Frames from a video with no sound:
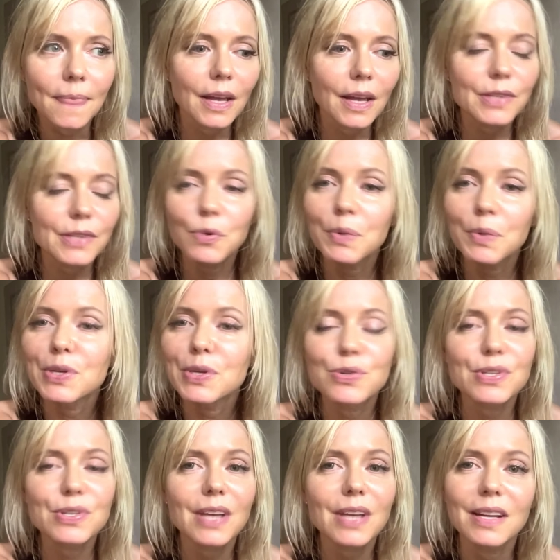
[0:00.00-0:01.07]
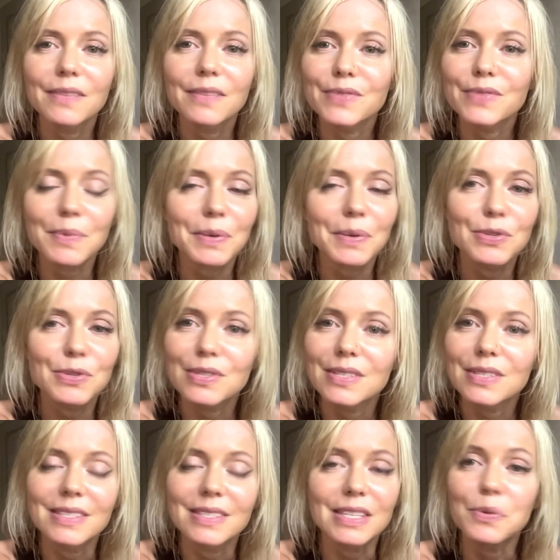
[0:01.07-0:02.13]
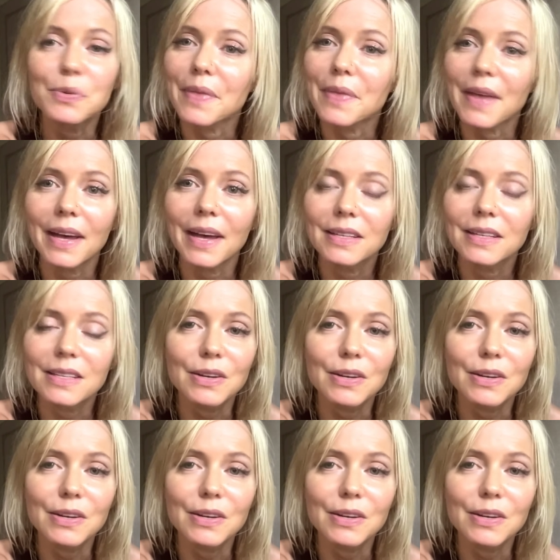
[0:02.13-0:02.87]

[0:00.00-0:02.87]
as a woman, you just sometimes you just deal with that.